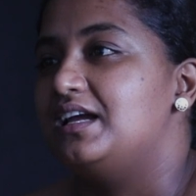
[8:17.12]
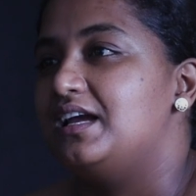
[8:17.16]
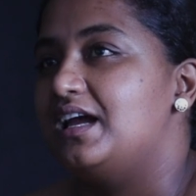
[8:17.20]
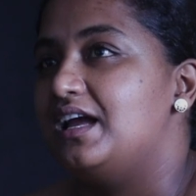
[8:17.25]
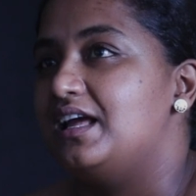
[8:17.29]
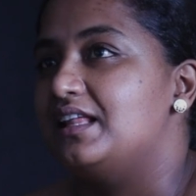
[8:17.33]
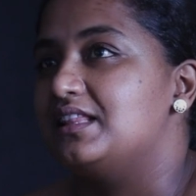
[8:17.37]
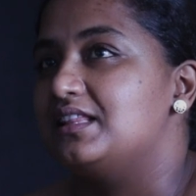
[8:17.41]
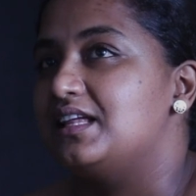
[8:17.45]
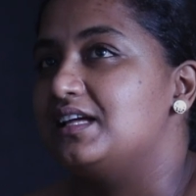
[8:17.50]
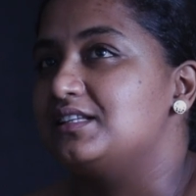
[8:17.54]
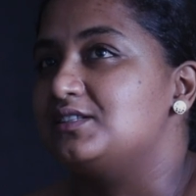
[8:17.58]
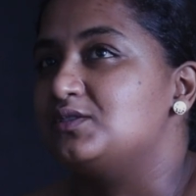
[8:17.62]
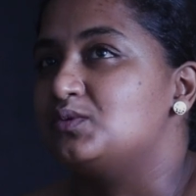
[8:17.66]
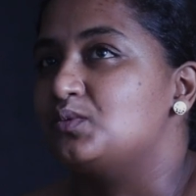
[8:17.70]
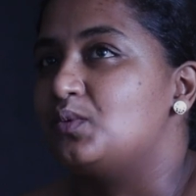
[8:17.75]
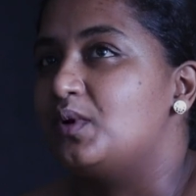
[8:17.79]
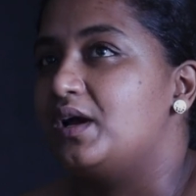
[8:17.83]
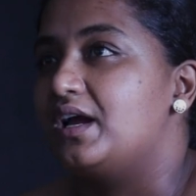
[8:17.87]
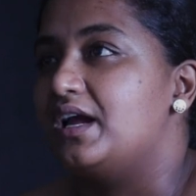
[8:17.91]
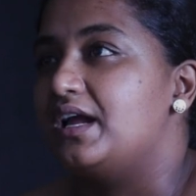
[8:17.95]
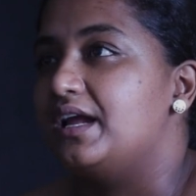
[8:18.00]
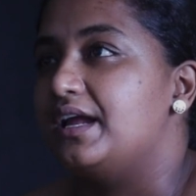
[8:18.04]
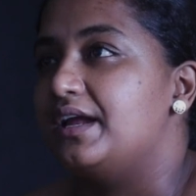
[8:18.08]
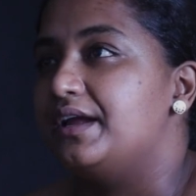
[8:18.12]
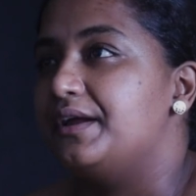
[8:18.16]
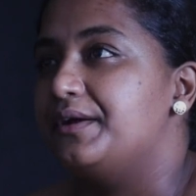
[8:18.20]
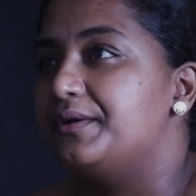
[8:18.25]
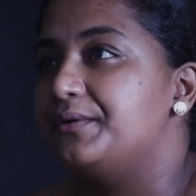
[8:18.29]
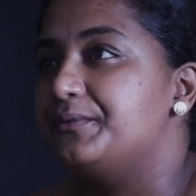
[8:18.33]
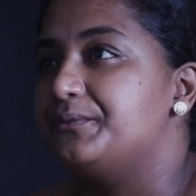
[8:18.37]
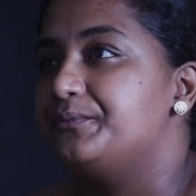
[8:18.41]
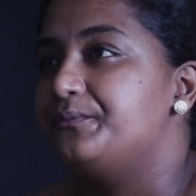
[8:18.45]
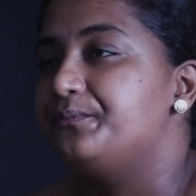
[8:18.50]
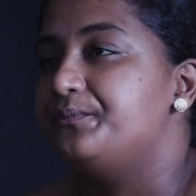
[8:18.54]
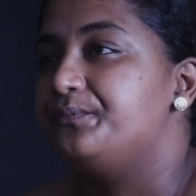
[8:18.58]
And that's why
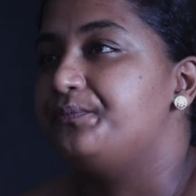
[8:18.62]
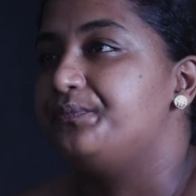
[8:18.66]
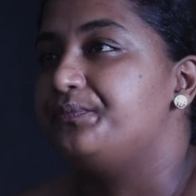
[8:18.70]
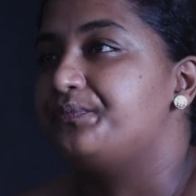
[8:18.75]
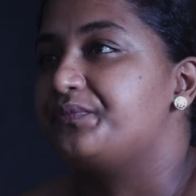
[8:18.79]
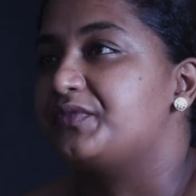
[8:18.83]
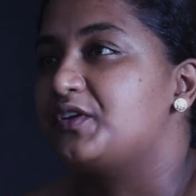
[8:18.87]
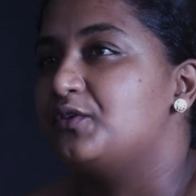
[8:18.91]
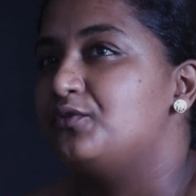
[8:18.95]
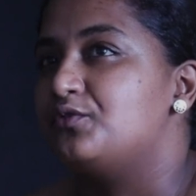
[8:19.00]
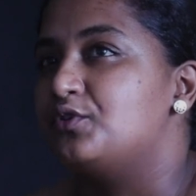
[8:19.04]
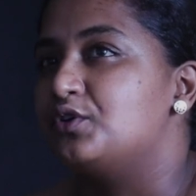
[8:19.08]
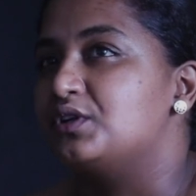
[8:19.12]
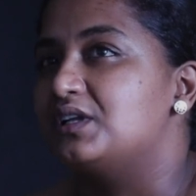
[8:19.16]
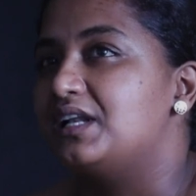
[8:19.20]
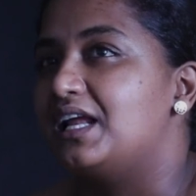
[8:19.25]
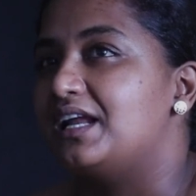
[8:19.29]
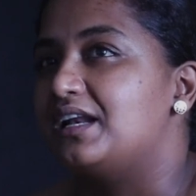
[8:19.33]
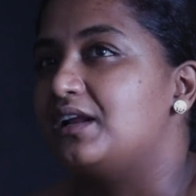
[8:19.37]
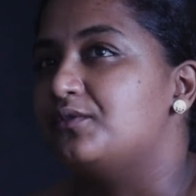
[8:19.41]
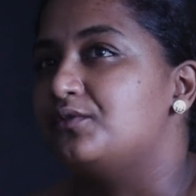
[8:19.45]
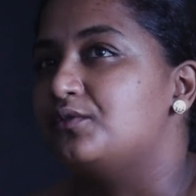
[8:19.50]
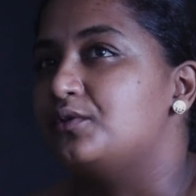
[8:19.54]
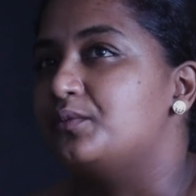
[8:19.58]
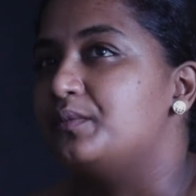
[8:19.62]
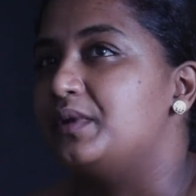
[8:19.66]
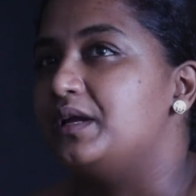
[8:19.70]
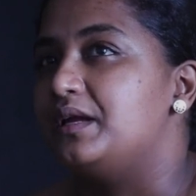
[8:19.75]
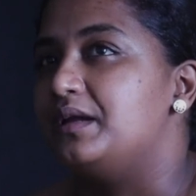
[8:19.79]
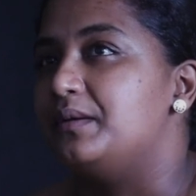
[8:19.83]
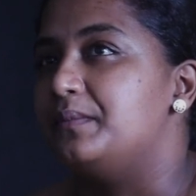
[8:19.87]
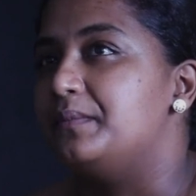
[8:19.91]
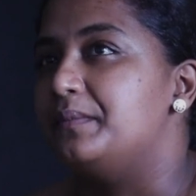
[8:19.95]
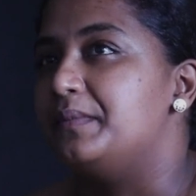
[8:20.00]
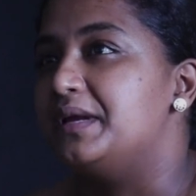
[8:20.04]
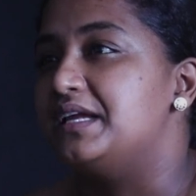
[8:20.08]
Frontliner for
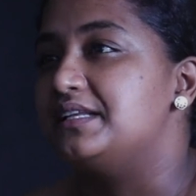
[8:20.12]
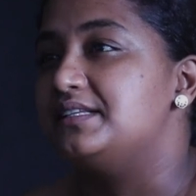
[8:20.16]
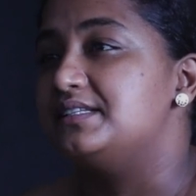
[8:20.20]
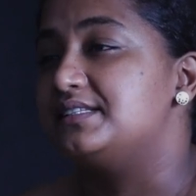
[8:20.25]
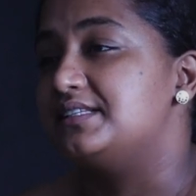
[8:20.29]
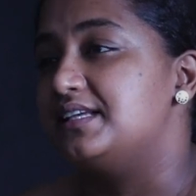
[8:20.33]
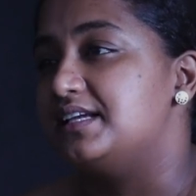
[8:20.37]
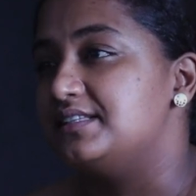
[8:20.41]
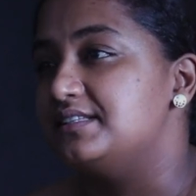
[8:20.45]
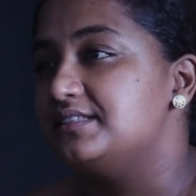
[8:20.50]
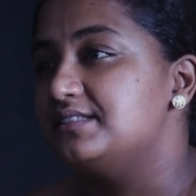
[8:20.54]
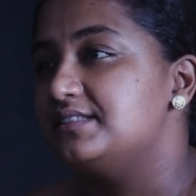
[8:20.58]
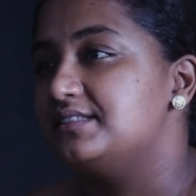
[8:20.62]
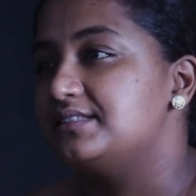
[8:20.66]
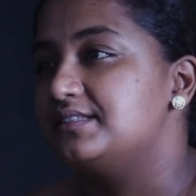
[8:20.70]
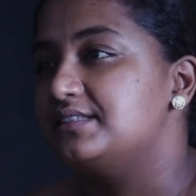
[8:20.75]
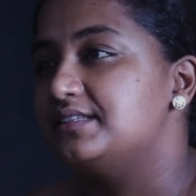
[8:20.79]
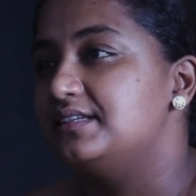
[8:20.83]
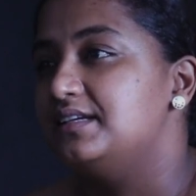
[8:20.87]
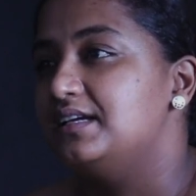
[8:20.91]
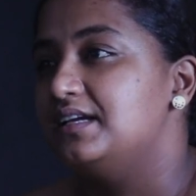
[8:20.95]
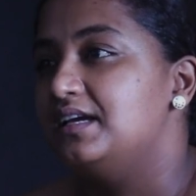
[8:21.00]
me made sense.